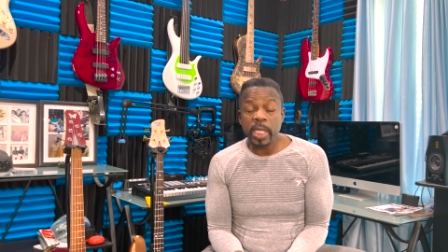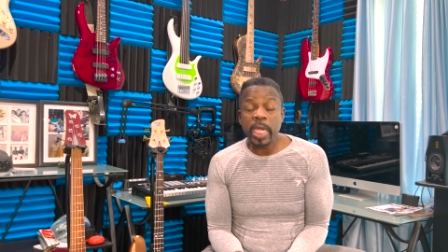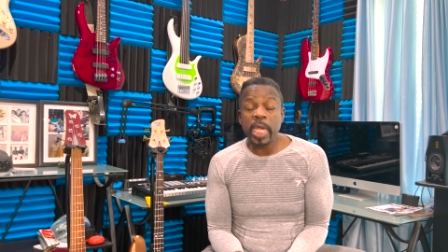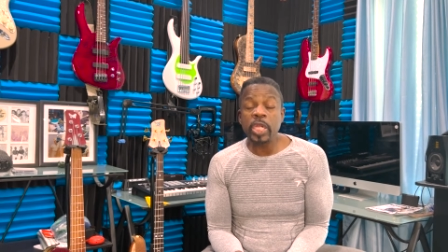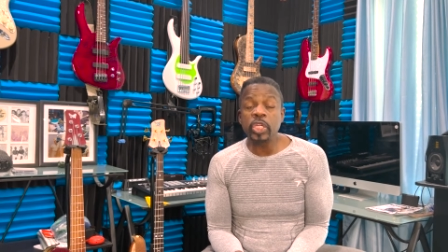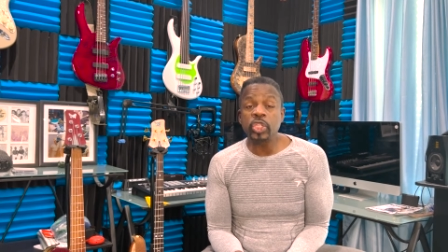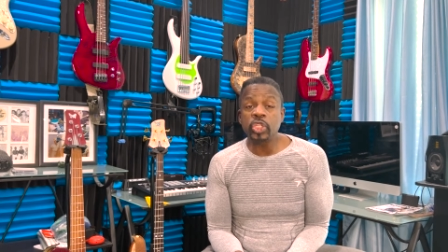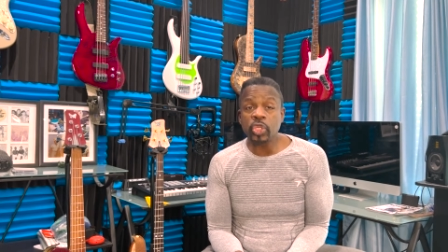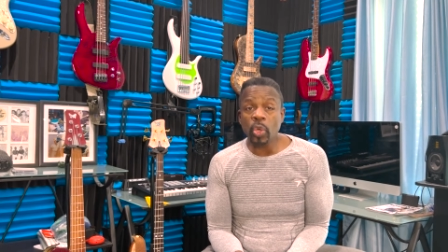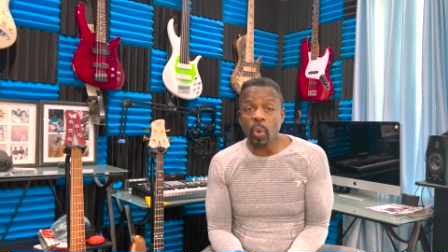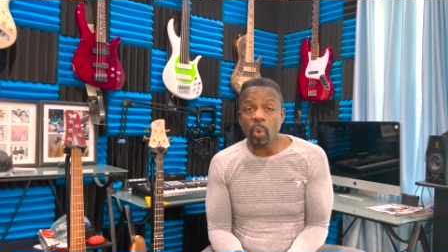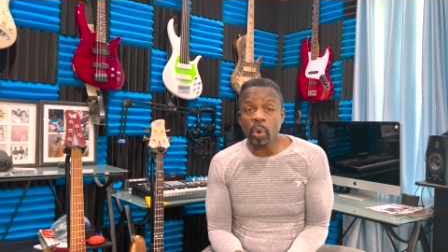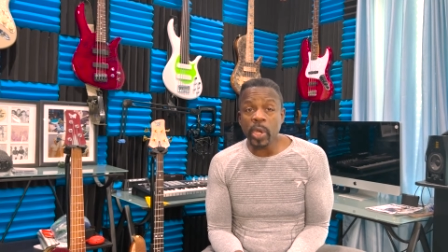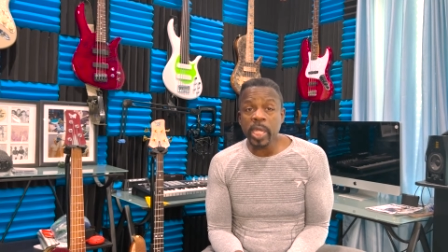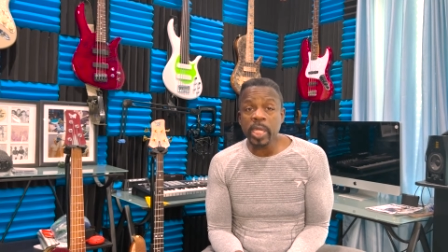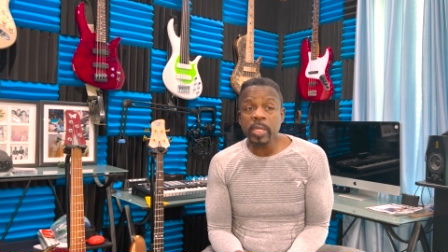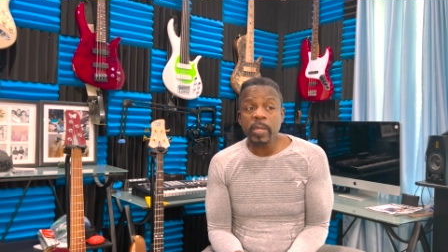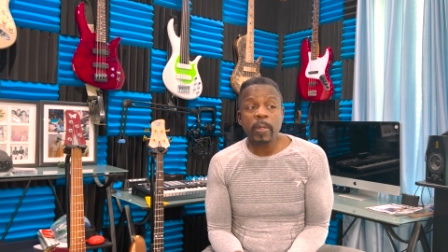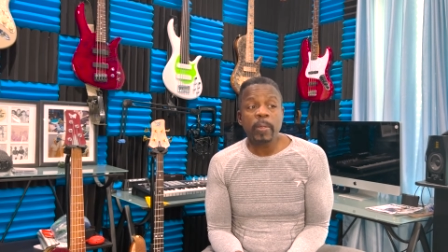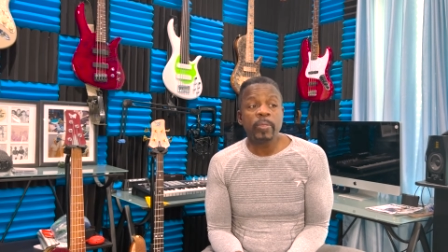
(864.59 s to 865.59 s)
And
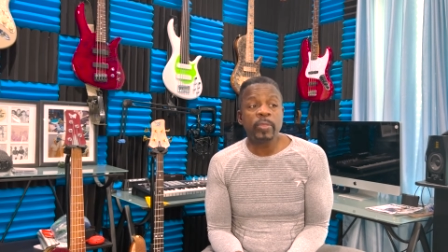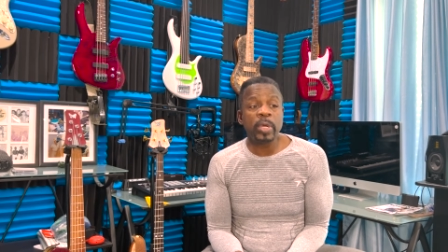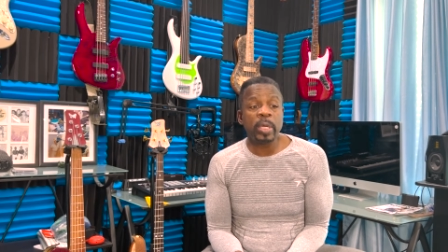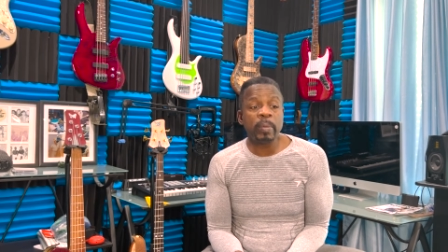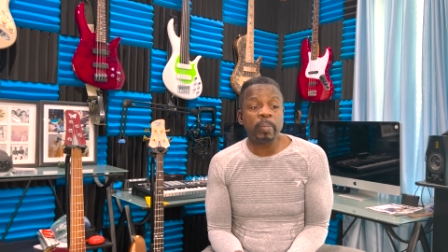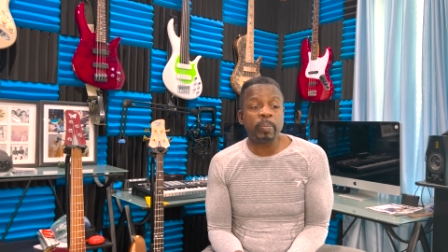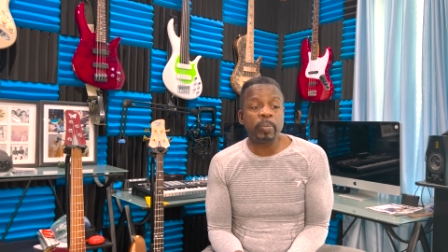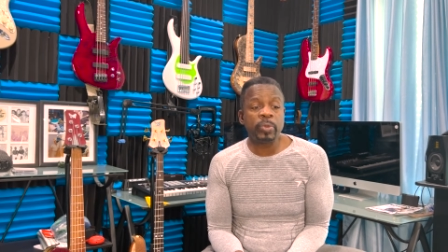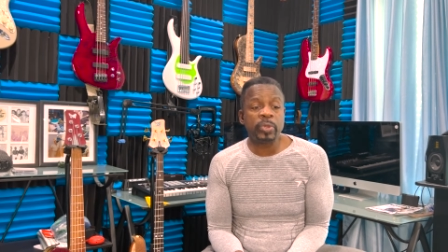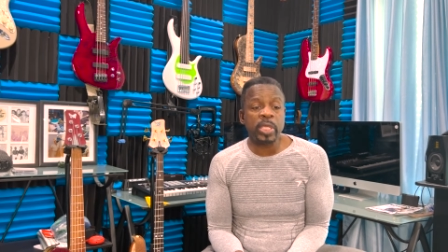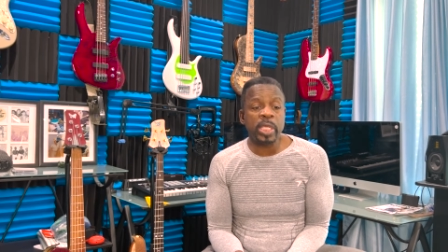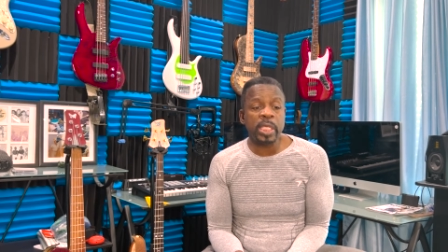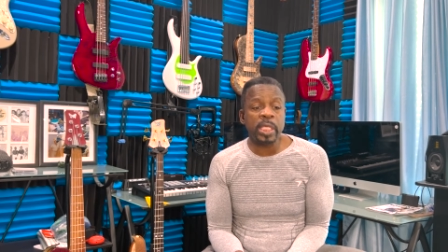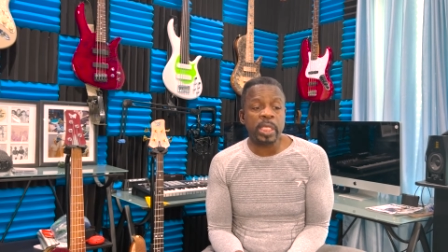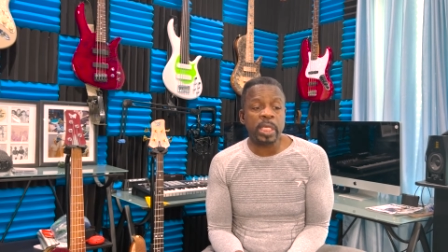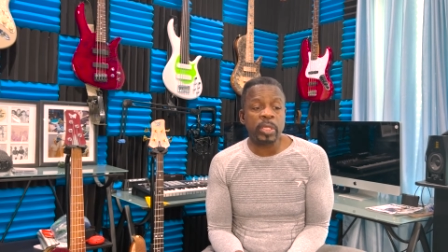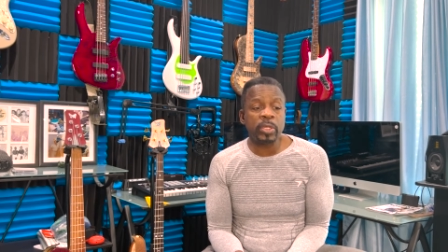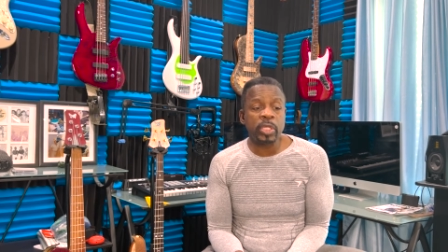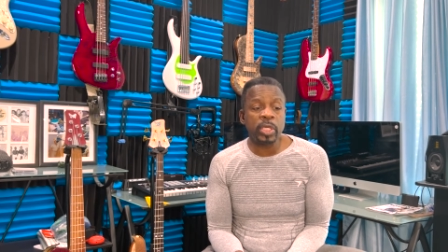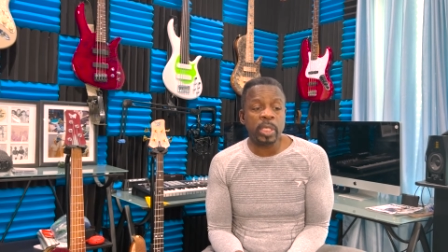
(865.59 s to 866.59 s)
joy, the
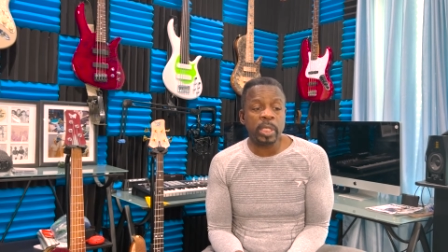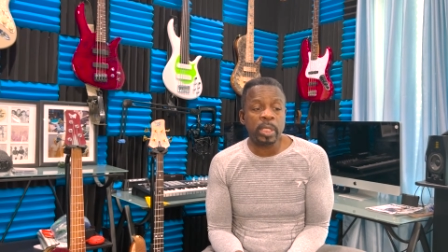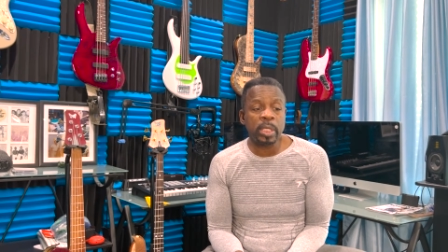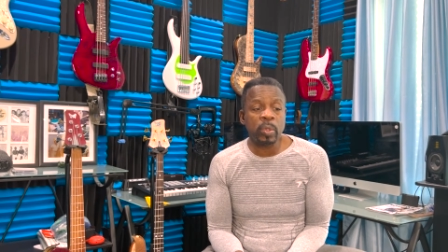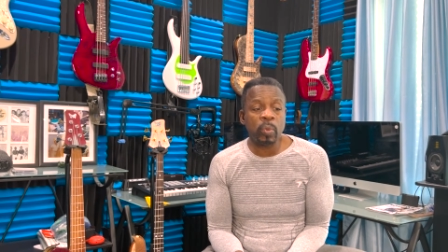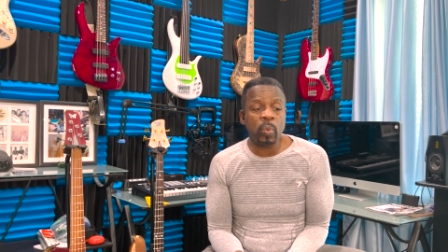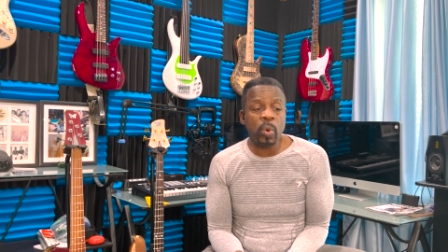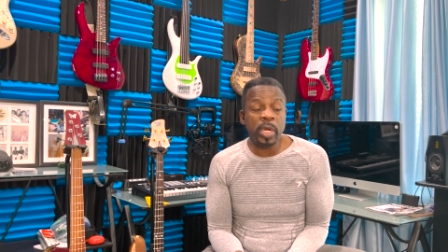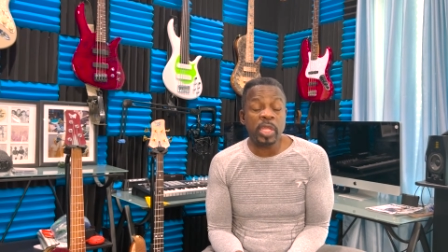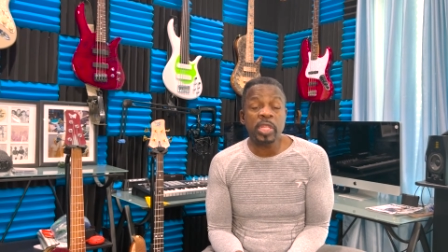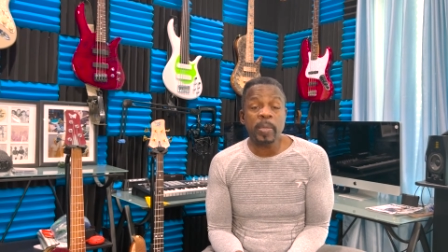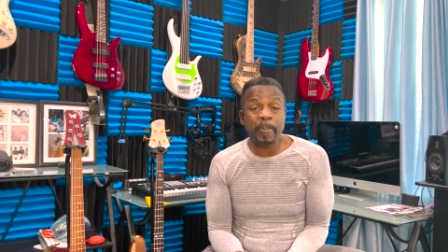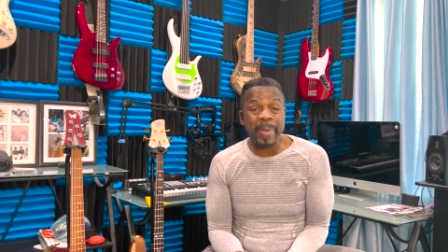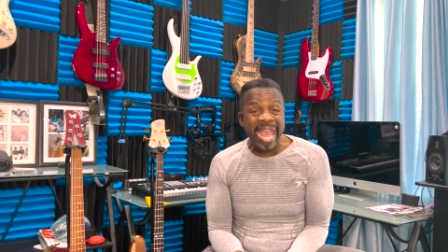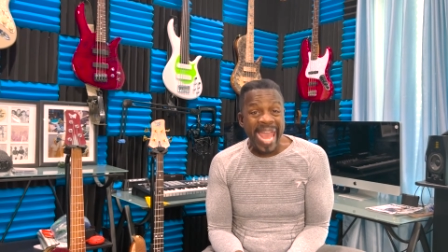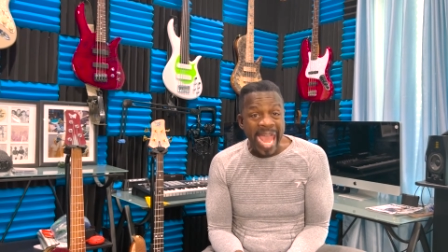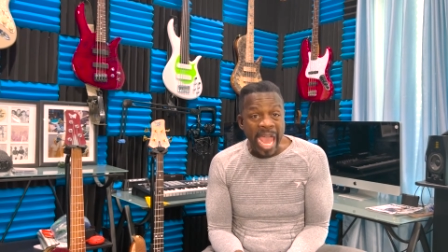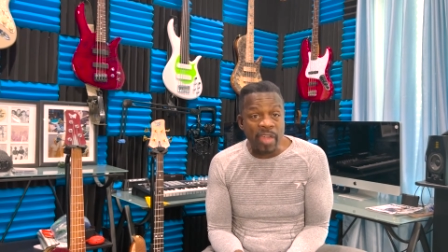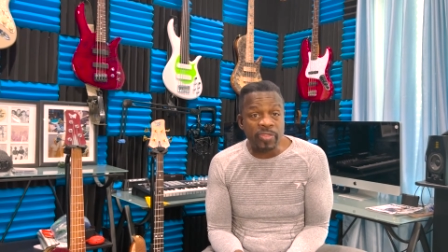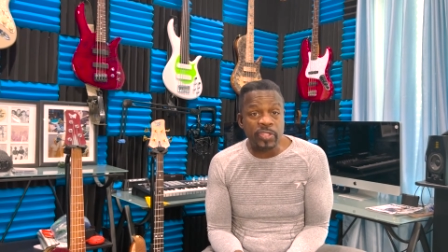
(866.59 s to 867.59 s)
the the one of the
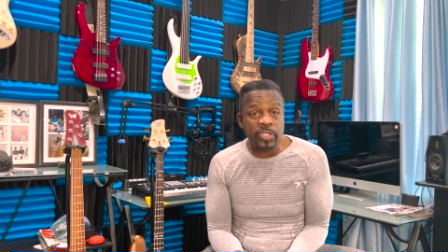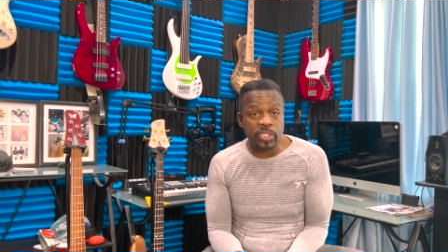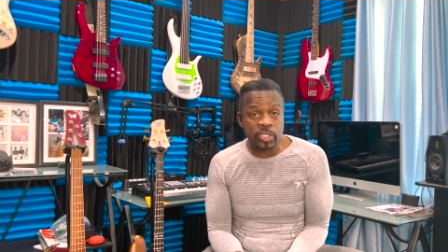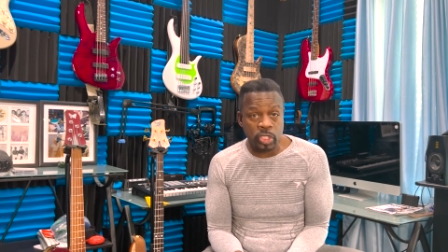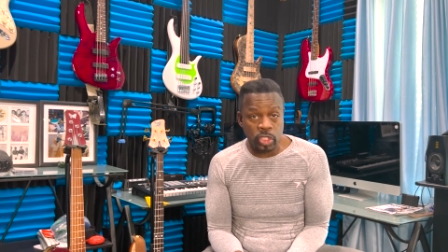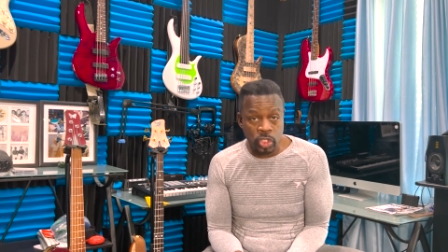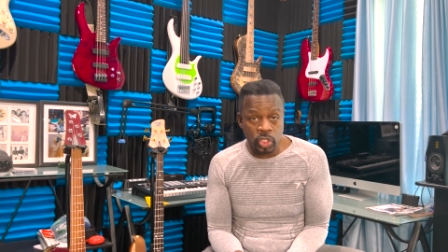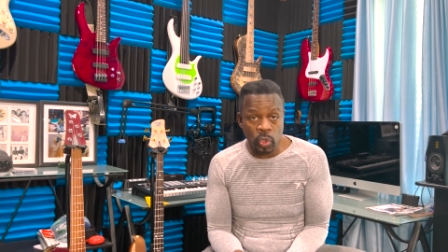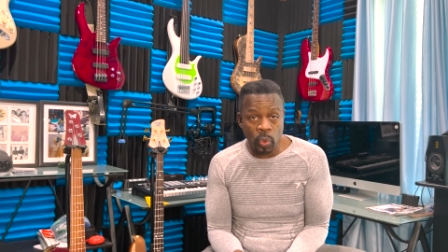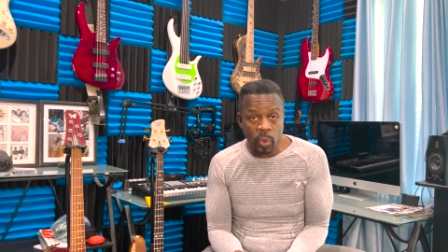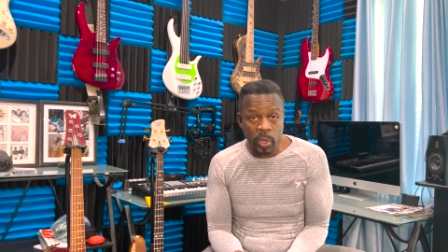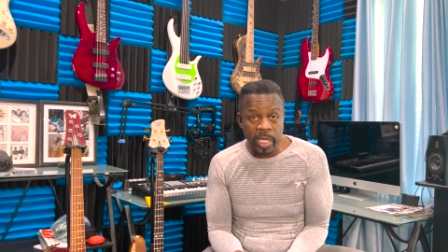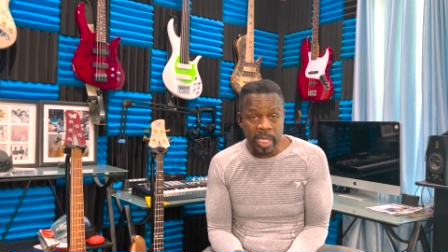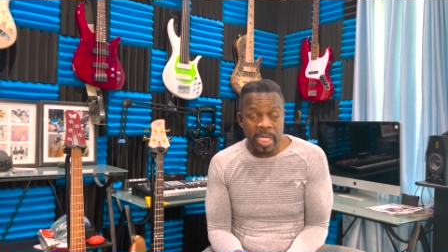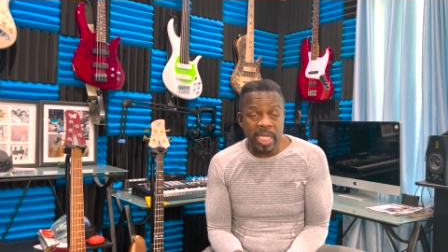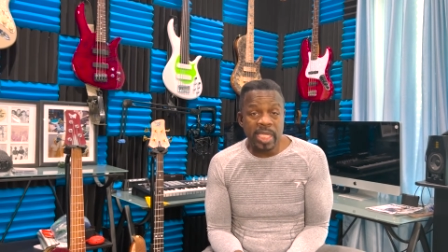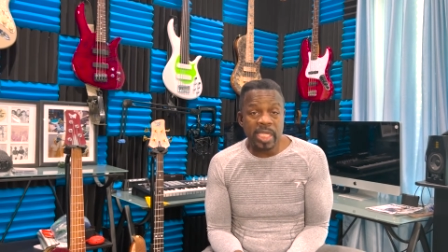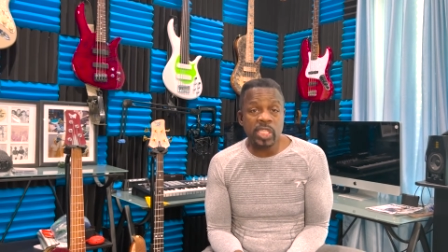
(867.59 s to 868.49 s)
paths to joy